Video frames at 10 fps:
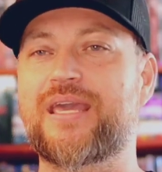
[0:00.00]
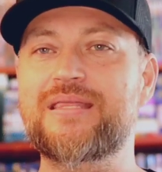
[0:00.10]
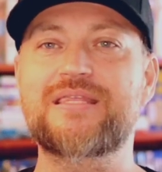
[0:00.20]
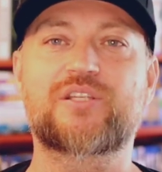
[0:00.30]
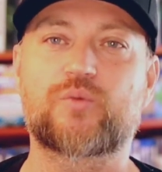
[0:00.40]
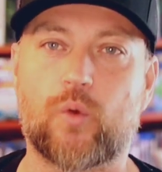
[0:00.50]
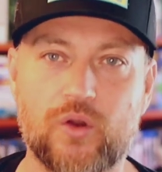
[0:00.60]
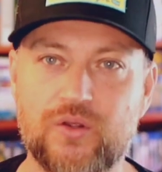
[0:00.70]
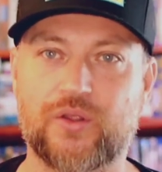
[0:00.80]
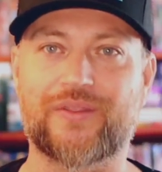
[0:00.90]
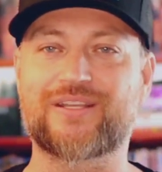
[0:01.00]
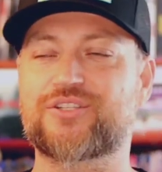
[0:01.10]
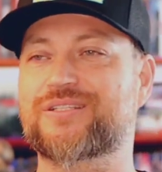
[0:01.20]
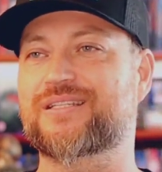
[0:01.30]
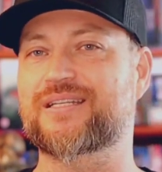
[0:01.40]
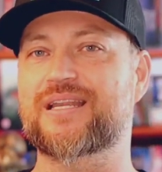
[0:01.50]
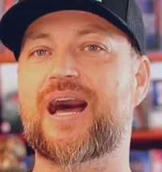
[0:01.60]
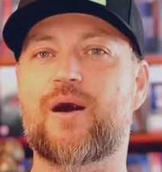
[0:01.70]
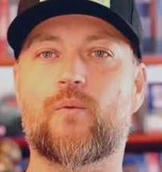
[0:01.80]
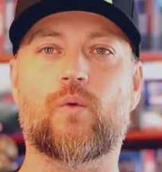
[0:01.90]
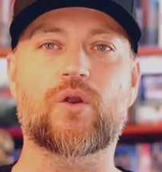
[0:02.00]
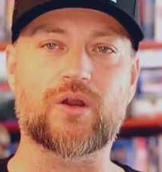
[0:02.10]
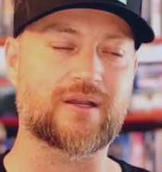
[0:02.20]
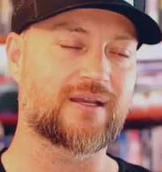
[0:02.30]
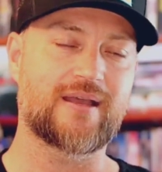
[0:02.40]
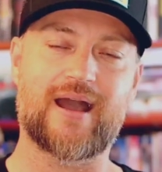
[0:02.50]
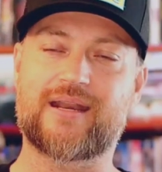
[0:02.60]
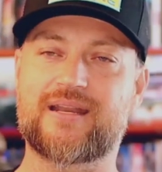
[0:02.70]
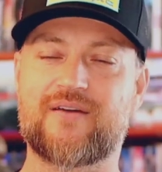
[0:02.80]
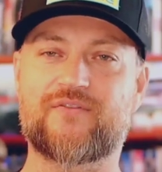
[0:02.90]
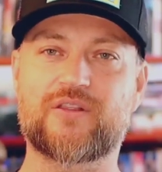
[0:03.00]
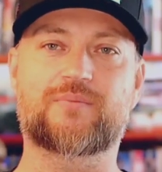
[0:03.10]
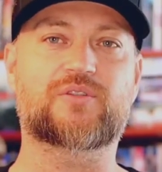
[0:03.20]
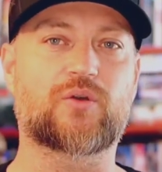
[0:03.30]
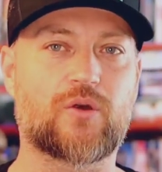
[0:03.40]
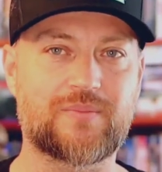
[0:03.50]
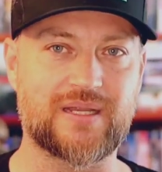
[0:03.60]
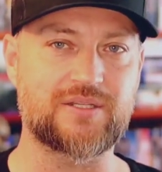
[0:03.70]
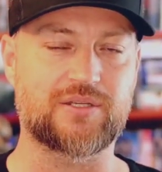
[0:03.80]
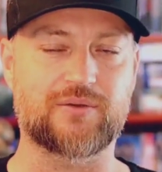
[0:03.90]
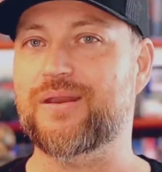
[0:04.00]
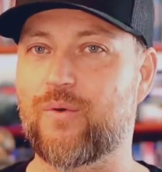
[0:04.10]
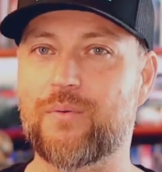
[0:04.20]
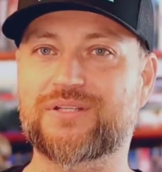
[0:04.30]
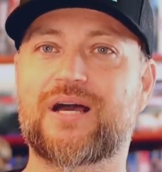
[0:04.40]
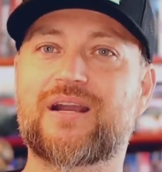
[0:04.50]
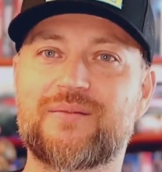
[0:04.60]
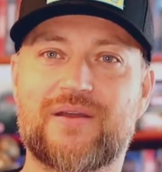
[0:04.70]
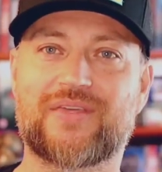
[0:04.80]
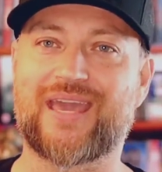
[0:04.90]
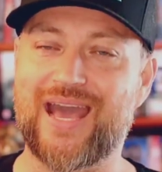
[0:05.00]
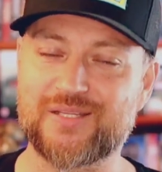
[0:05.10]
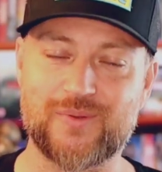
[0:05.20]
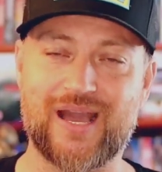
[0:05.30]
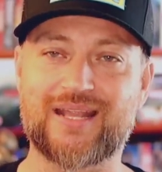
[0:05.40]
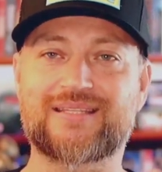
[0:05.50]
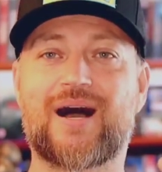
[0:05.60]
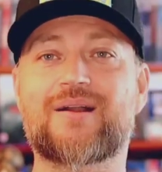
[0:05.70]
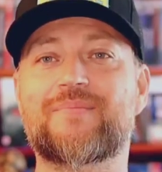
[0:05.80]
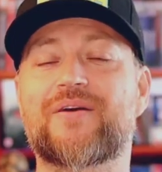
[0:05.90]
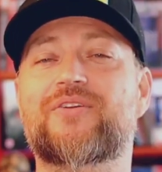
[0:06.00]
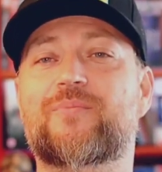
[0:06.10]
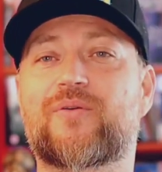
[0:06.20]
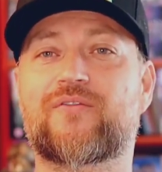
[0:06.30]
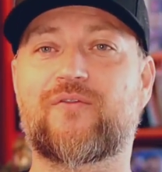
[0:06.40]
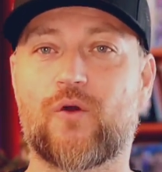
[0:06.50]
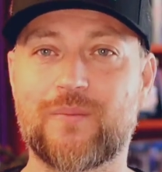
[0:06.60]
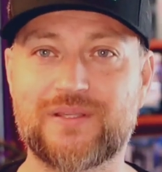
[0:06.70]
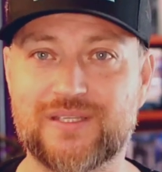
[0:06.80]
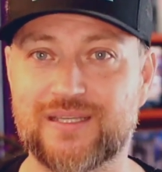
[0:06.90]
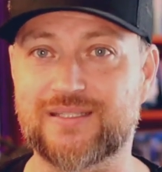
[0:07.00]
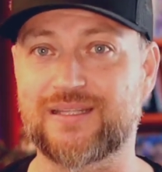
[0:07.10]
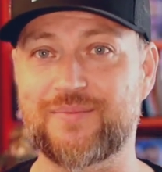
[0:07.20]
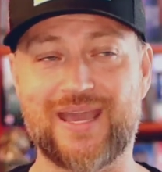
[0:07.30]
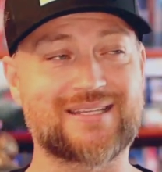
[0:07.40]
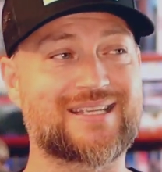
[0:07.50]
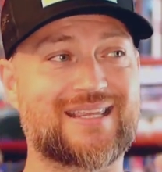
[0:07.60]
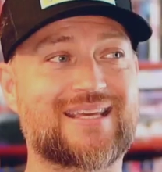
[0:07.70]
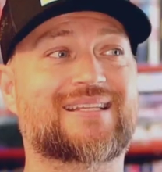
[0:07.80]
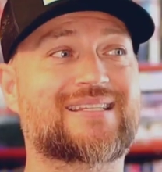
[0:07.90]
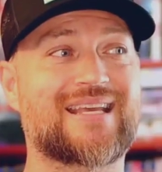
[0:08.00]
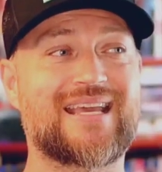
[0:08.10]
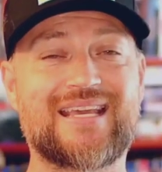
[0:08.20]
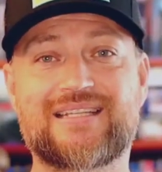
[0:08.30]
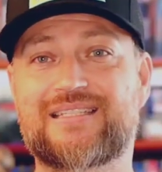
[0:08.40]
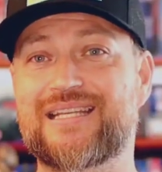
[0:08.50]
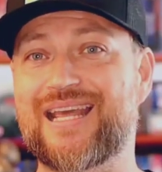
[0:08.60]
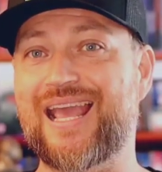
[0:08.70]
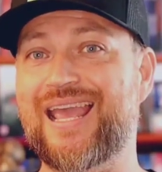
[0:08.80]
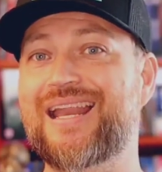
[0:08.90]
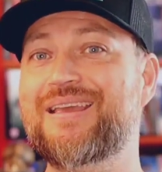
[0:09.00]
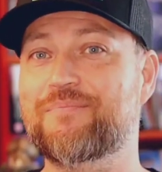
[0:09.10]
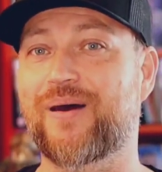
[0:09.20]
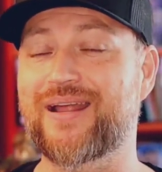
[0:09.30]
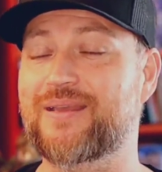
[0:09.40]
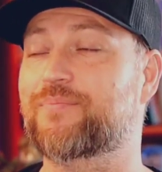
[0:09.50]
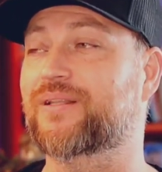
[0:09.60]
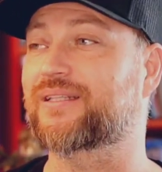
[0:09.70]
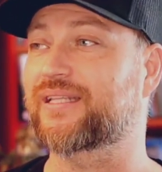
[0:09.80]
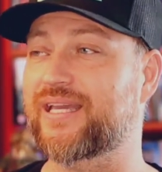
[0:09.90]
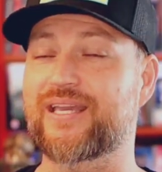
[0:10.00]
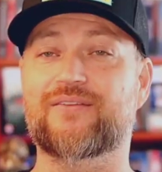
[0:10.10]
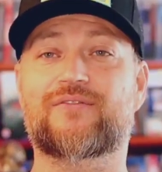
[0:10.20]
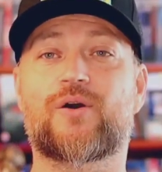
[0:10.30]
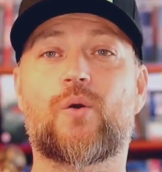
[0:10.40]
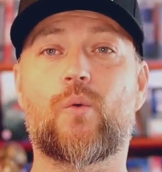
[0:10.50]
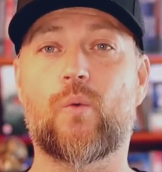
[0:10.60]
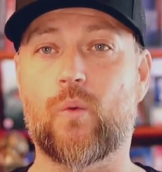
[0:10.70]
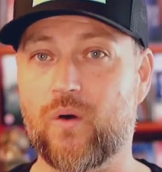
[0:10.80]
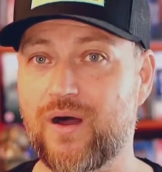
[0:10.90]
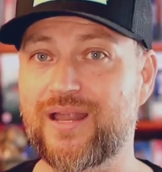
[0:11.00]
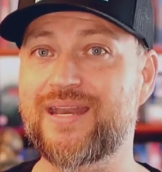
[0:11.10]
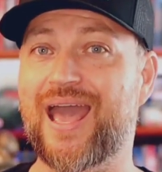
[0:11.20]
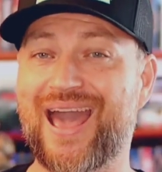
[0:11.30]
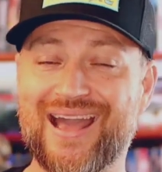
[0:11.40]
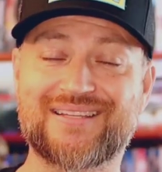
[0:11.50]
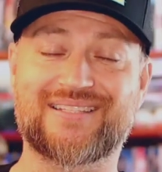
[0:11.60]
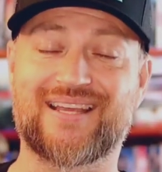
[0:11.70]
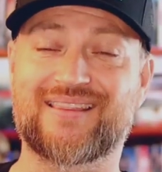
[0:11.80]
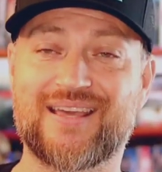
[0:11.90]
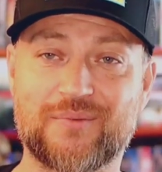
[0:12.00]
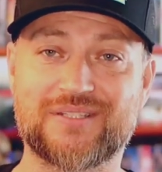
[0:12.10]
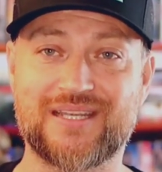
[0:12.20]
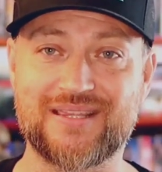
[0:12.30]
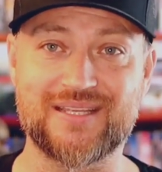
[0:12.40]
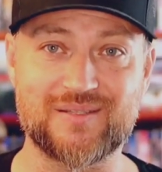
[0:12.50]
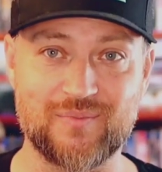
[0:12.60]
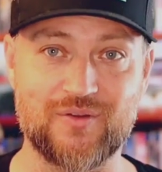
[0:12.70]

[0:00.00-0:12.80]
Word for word: in this world. It just did not work. I did not feel absorbed into it. And while we're talking about the cast, we got to talk about their performances. Let me ask you this Did anybody believe one accent that was in this